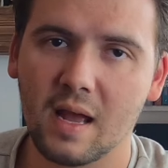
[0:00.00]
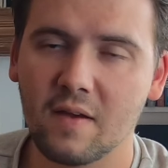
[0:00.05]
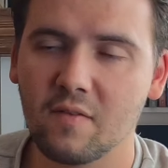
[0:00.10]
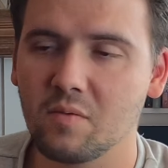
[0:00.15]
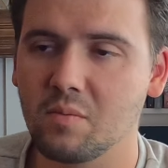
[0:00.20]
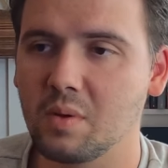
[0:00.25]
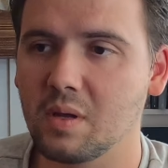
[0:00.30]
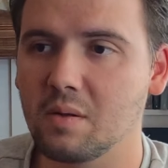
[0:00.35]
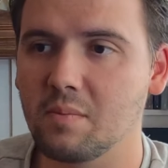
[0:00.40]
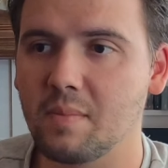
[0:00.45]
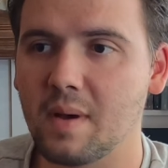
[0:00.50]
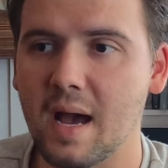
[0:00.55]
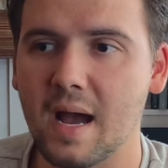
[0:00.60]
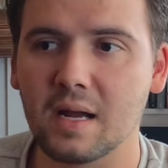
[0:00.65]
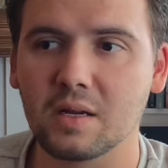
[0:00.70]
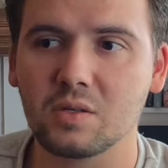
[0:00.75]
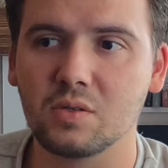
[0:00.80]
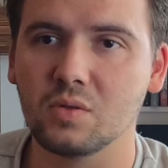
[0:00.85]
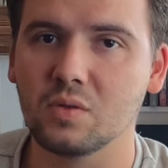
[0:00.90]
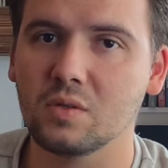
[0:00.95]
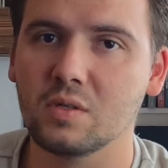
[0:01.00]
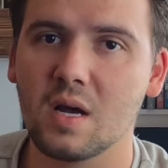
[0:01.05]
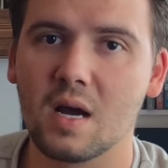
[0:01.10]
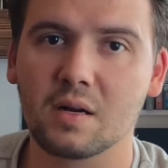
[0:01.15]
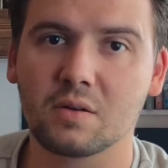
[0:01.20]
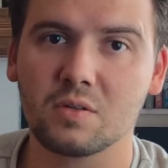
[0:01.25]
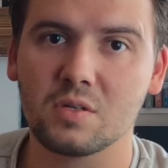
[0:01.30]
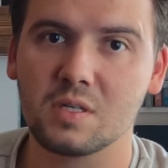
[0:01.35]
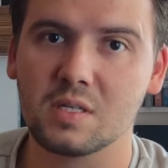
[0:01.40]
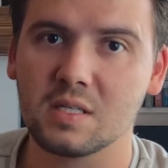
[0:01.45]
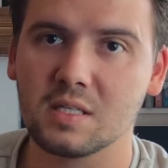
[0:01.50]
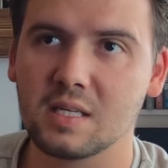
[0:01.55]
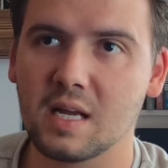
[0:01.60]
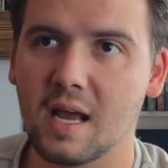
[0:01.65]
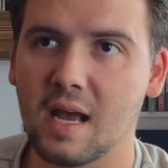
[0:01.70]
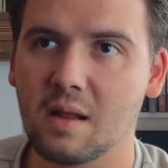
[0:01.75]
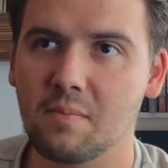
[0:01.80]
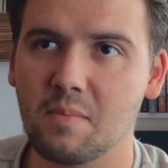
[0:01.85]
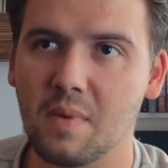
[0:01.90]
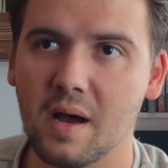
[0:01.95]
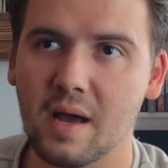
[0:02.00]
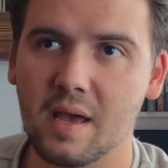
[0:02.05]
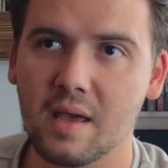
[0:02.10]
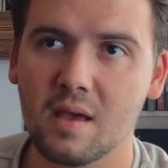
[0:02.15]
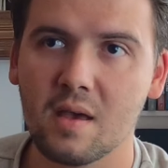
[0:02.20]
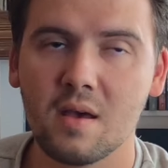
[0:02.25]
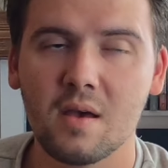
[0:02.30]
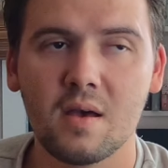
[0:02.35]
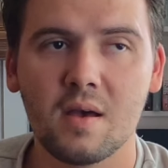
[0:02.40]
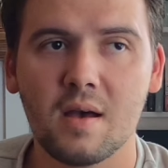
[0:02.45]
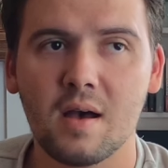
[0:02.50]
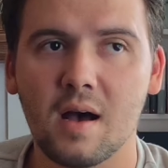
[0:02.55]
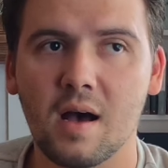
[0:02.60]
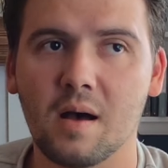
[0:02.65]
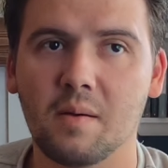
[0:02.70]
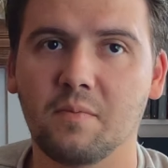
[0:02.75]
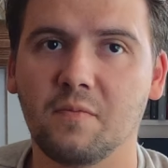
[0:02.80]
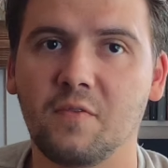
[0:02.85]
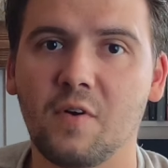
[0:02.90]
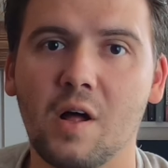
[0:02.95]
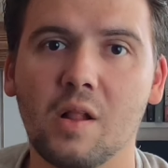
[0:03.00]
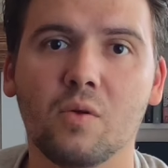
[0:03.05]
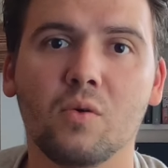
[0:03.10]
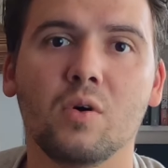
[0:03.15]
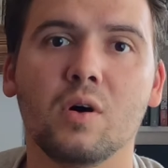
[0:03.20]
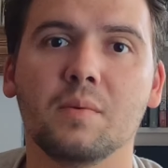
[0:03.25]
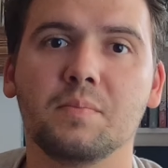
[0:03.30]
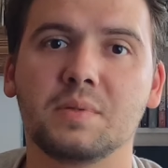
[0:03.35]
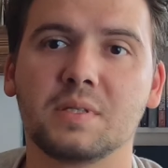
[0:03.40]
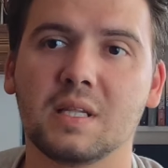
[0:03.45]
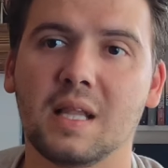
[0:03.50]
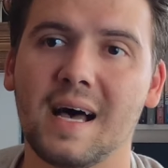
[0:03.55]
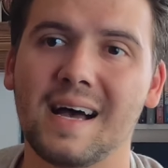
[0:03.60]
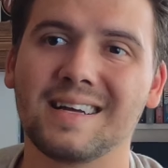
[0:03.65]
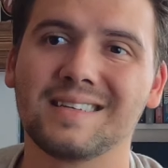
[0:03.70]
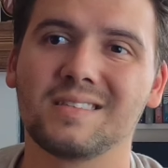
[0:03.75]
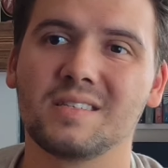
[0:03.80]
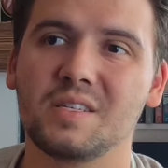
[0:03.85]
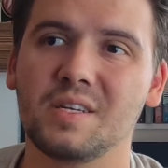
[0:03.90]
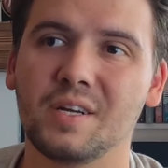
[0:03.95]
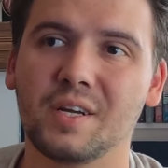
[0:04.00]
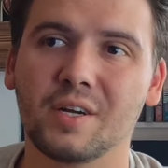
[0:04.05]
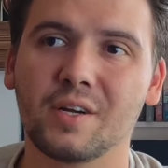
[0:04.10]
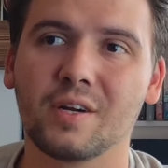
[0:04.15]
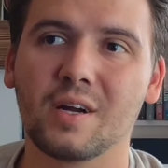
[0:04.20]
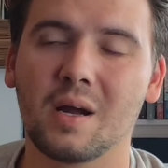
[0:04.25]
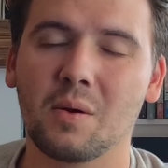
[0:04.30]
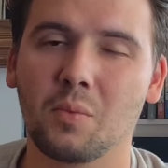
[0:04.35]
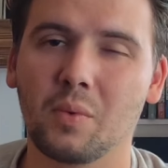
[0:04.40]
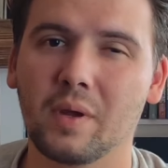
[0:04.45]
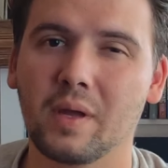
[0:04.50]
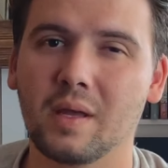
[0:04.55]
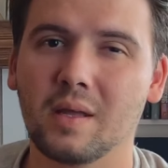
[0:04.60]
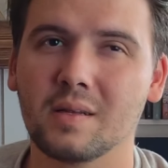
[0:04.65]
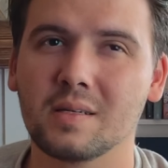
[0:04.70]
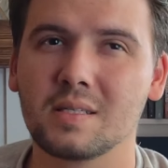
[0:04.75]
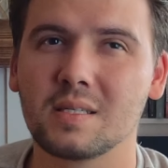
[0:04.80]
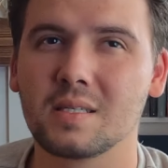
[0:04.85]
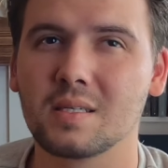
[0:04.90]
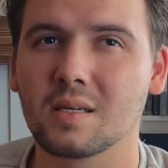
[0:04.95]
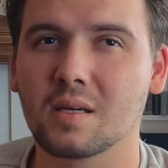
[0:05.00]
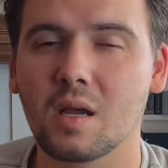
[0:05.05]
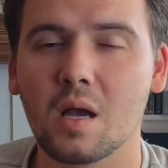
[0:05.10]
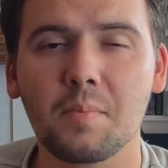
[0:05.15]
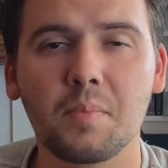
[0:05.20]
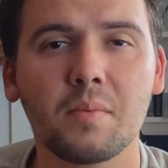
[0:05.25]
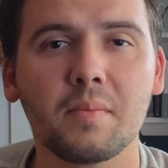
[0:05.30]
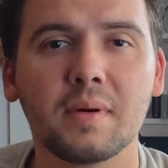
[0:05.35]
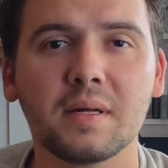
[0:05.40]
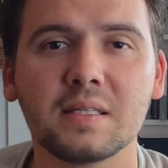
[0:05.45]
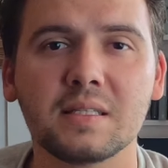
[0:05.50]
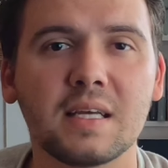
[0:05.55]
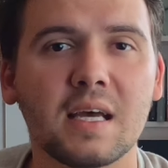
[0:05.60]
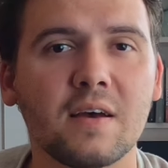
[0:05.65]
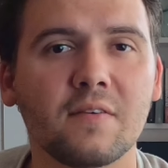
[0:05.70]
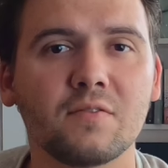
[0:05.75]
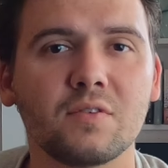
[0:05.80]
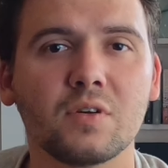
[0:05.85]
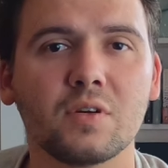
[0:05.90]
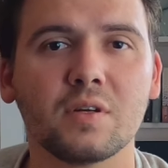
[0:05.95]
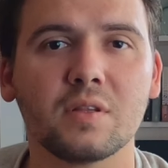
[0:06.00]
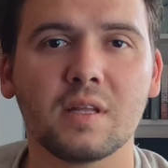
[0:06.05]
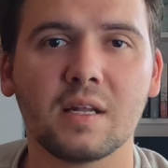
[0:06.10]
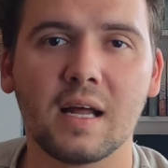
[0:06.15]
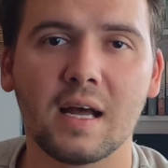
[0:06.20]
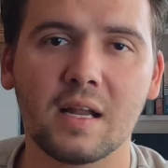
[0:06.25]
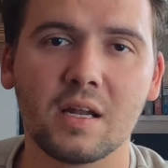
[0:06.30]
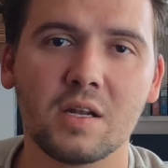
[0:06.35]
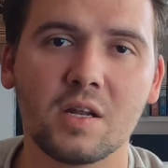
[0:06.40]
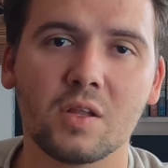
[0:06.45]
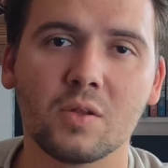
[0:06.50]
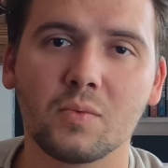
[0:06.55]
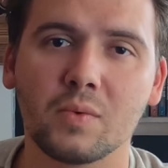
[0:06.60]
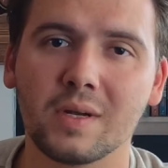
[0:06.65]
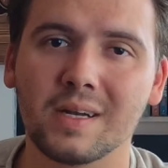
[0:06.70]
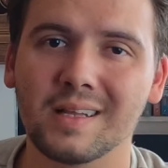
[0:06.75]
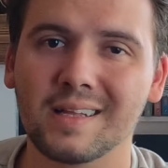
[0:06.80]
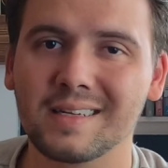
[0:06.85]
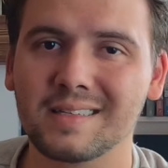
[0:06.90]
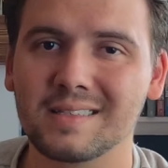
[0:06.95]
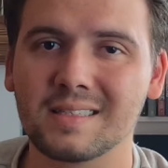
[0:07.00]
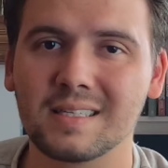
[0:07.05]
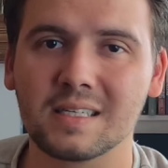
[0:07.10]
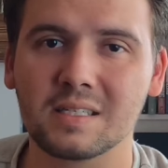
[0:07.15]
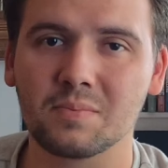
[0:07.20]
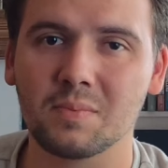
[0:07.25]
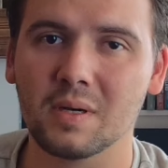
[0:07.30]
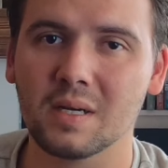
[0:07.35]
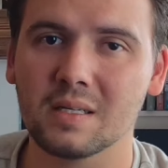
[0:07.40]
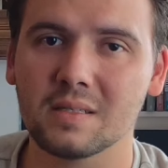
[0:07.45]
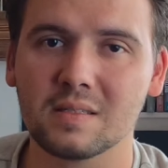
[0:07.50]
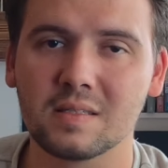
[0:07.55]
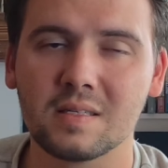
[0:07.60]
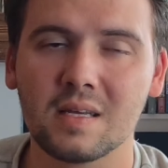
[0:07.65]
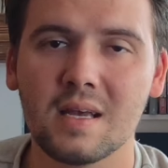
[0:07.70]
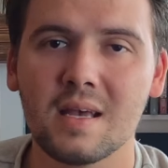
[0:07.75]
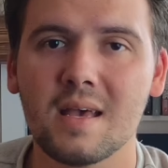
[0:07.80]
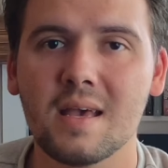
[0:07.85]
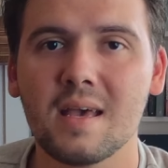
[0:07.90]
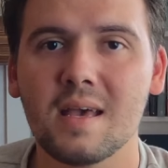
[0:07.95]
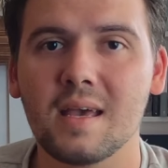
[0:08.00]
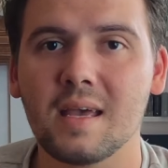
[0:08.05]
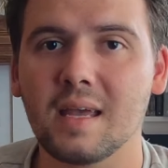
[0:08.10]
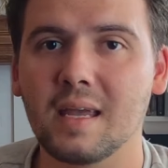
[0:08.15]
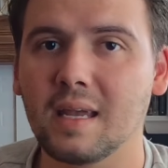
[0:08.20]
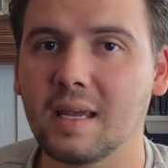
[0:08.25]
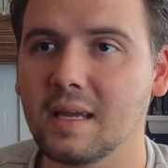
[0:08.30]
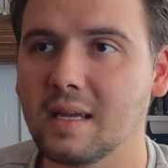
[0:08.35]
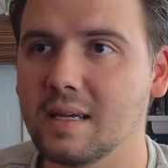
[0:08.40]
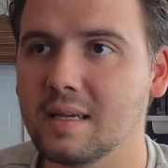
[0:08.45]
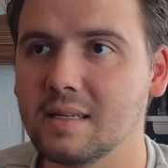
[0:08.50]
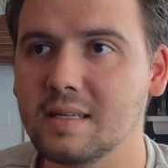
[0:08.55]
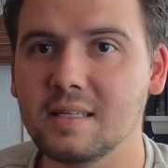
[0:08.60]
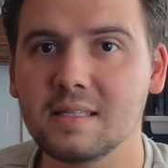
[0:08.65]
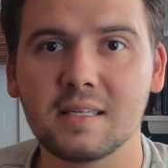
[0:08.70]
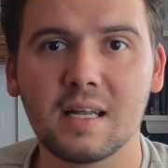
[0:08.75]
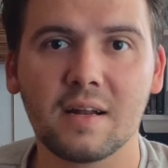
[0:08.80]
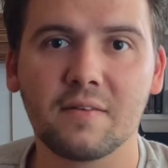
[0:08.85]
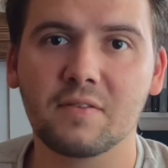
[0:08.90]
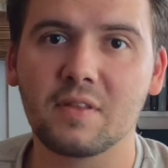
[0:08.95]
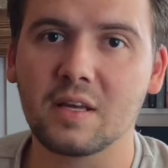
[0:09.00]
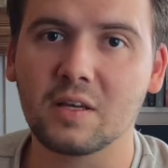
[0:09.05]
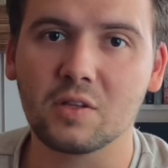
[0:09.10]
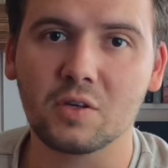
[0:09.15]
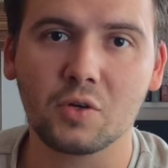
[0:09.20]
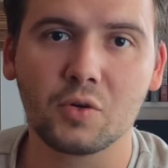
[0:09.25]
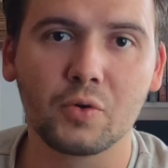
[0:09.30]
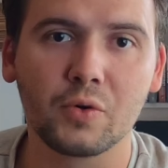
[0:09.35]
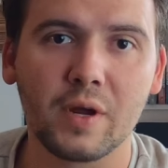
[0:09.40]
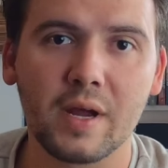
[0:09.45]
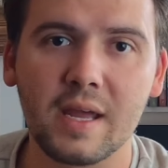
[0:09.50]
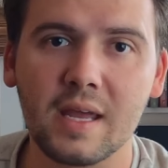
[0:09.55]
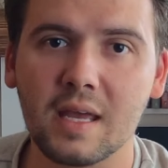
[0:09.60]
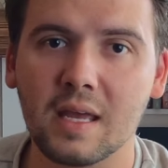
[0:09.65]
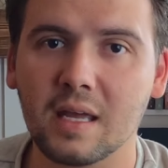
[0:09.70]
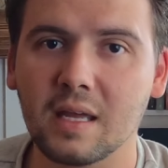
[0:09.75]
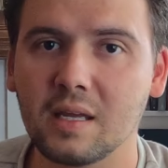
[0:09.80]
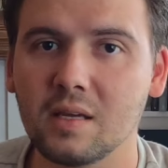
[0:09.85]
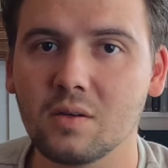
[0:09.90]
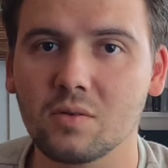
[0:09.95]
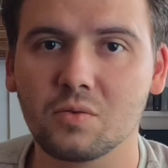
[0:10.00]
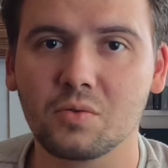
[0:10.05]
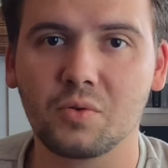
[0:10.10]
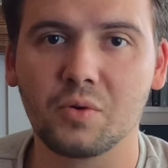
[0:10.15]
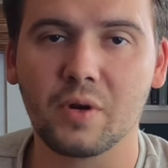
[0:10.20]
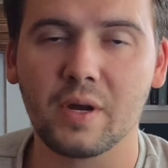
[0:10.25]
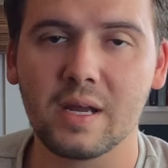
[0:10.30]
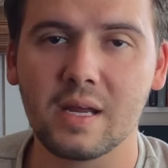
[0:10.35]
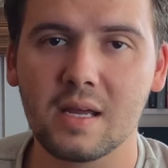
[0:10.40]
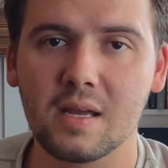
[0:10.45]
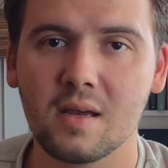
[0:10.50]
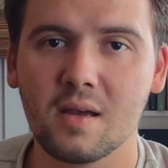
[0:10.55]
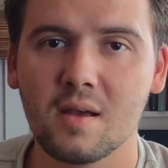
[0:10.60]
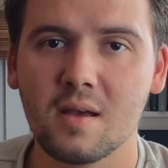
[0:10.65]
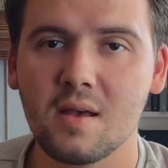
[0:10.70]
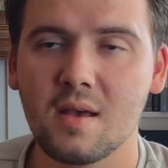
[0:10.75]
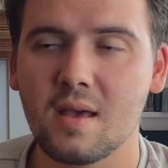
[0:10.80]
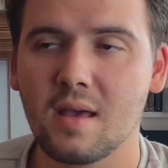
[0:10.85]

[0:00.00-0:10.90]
I haven't been back to the doctor since I had my follow-ups last year. I went a couple months after, and then I had another one at like 6 months, and he said everything looked great, it healed great,